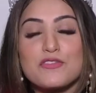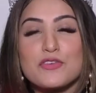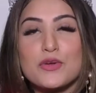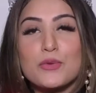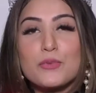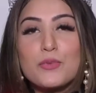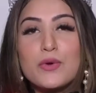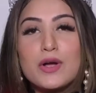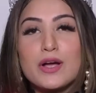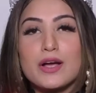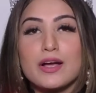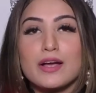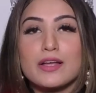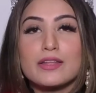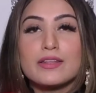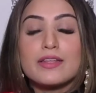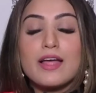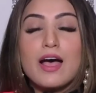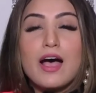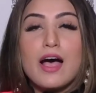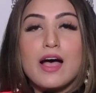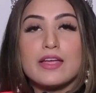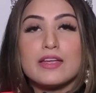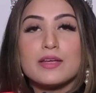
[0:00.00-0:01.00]

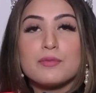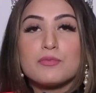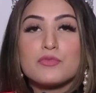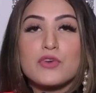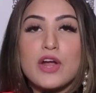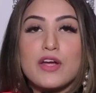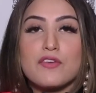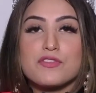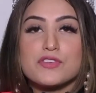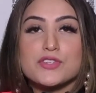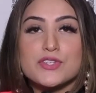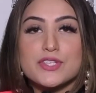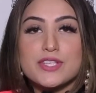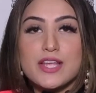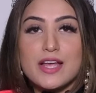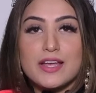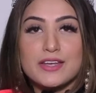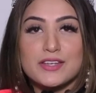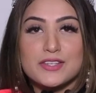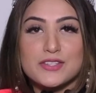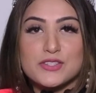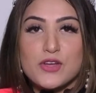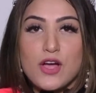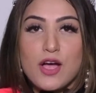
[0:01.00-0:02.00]
everyone, I am Ravish
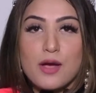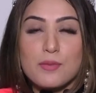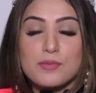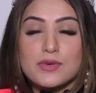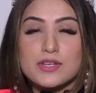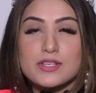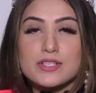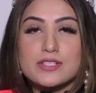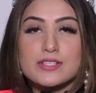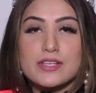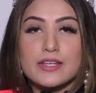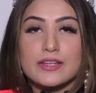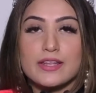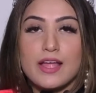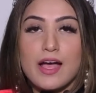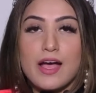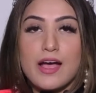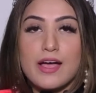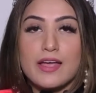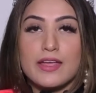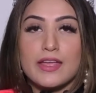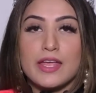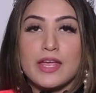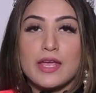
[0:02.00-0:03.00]
Zahid Thomas and
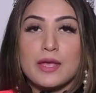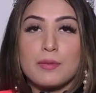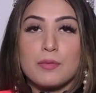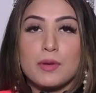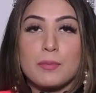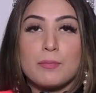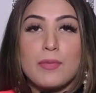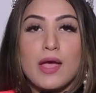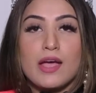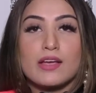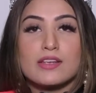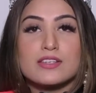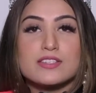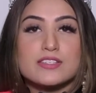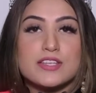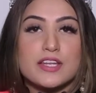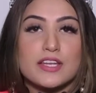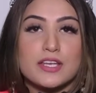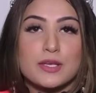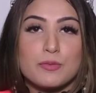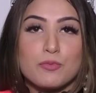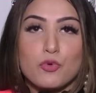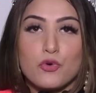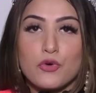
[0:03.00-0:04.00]
I am a
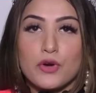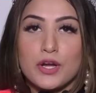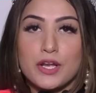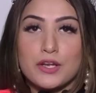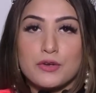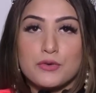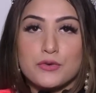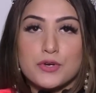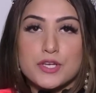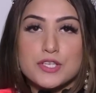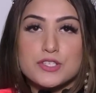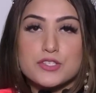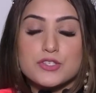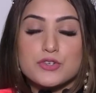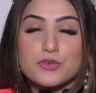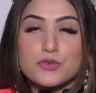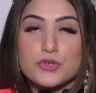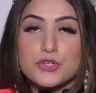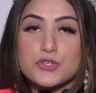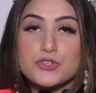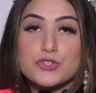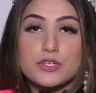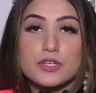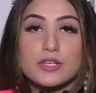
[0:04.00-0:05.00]
Pakistani born and raised
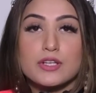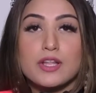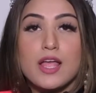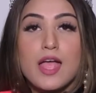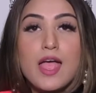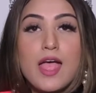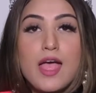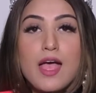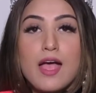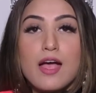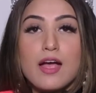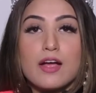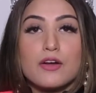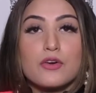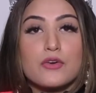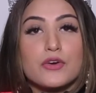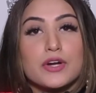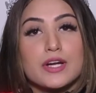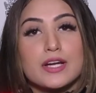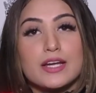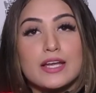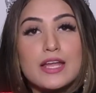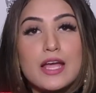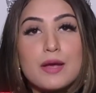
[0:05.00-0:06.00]
Christian.
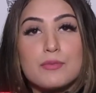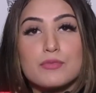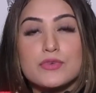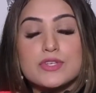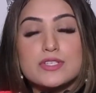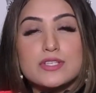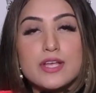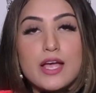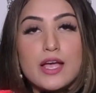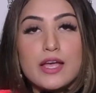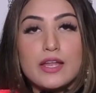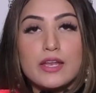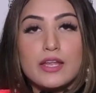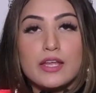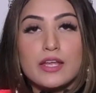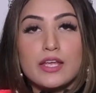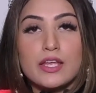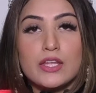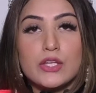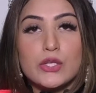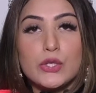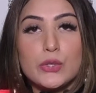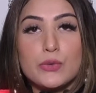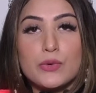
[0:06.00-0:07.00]
Currently I'm
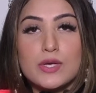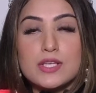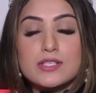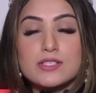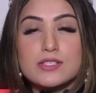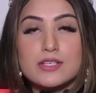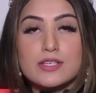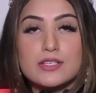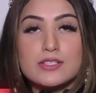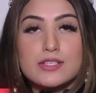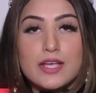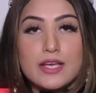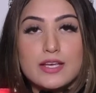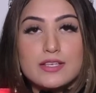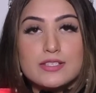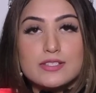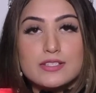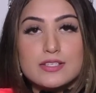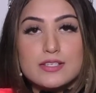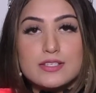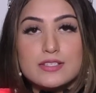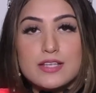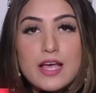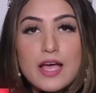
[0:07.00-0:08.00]
residing in U S A,
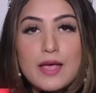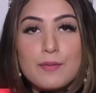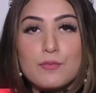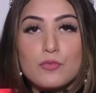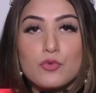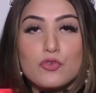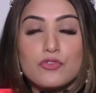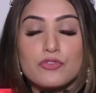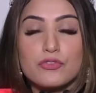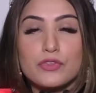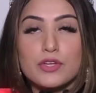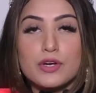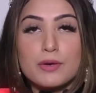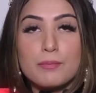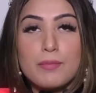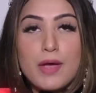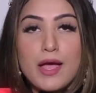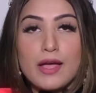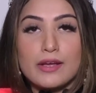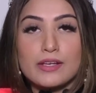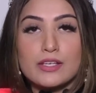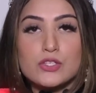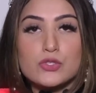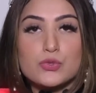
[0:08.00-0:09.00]
Texas. I moved there
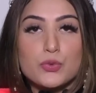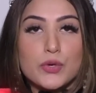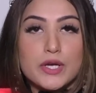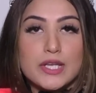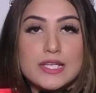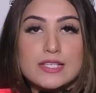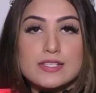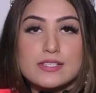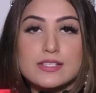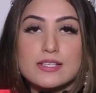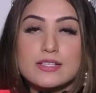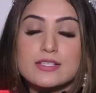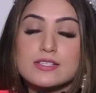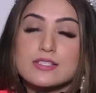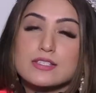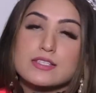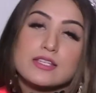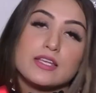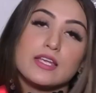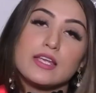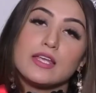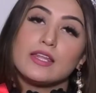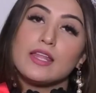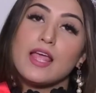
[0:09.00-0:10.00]
back in twenty
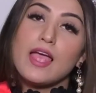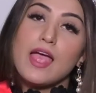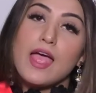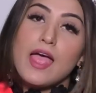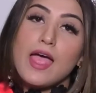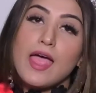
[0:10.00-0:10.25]
sixteen